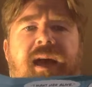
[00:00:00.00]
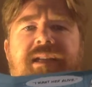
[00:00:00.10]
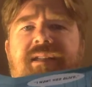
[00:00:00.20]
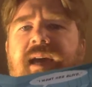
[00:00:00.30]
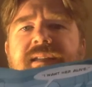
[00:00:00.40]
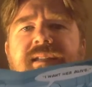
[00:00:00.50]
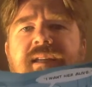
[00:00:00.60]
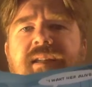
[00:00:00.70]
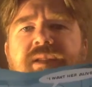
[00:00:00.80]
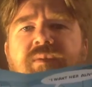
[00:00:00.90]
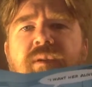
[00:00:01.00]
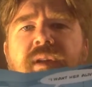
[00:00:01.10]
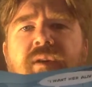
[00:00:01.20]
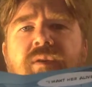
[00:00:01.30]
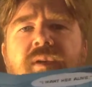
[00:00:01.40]
I just think that's
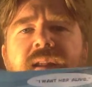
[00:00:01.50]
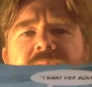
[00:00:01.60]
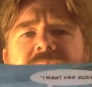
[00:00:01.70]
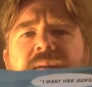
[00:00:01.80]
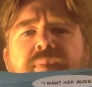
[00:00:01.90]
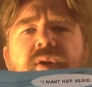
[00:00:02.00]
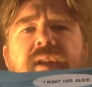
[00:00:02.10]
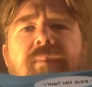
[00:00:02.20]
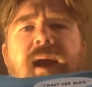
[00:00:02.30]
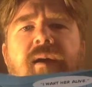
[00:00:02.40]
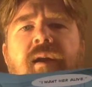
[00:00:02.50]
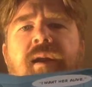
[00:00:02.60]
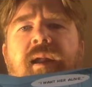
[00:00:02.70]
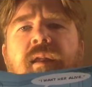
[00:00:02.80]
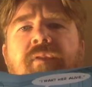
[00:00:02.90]
really cool. I love that blue in the background,
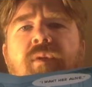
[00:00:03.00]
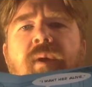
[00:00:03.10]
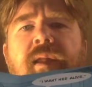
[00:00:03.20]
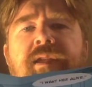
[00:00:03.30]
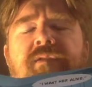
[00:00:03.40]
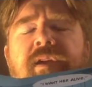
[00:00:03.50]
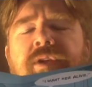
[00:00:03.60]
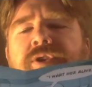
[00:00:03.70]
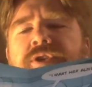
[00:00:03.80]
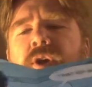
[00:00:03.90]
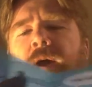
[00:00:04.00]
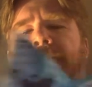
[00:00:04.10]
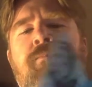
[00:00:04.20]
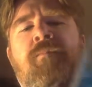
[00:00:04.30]
and I love the way these figures are drawn.